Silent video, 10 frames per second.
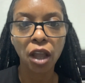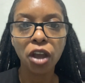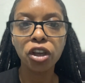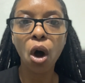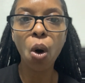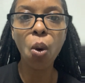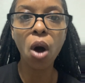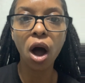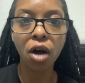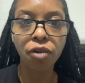
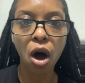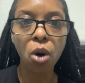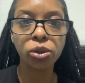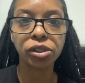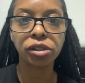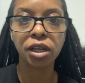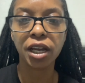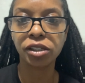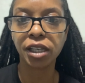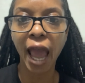Yahuwah of hosts
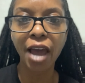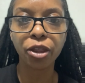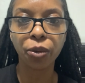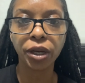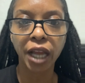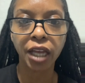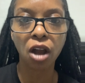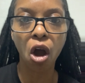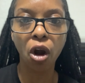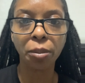is gathering an
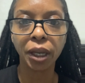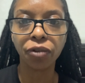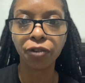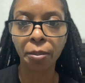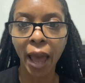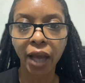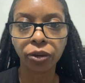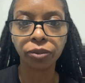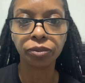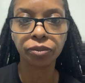army for battle.
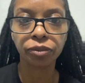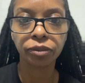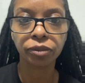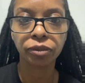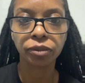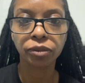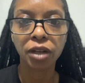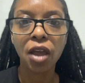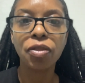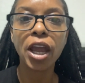
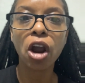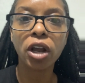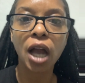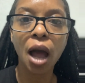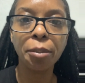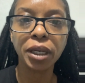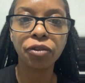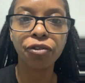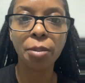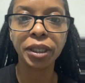They are coming
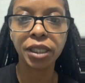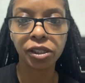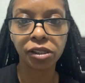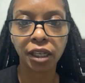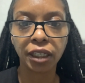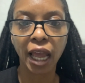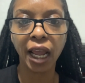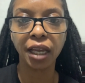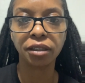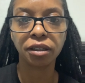from a distant
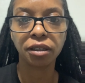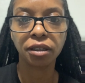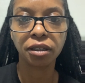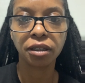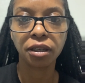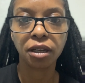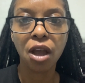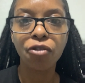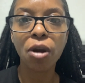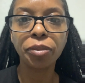land,
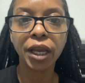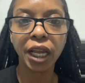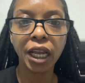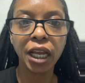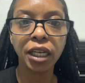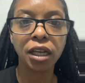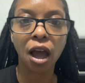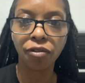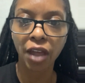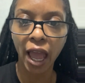from the end
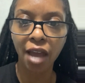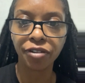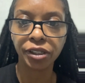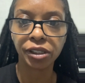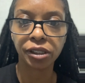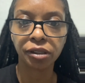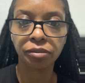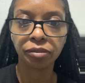of the heavens